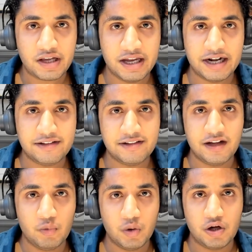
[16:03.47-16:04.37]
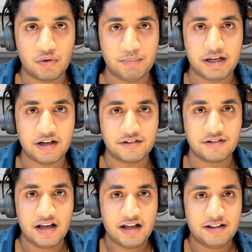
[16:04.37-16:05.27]
And I think they will
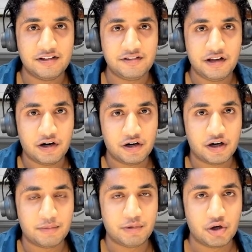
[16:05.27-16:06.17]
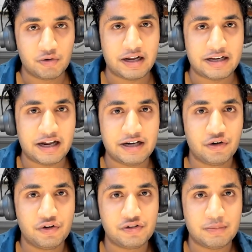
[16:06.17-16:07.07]
because this year, I
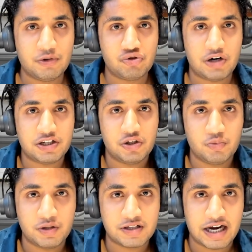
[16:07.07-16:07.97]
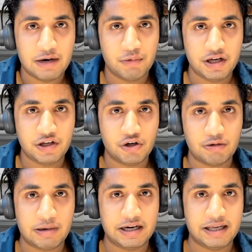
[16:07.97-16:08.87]
know there's some distractions with Kyrie,
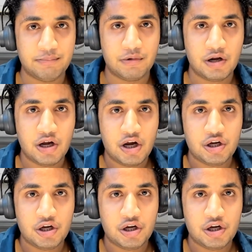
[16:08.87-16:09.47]
about him,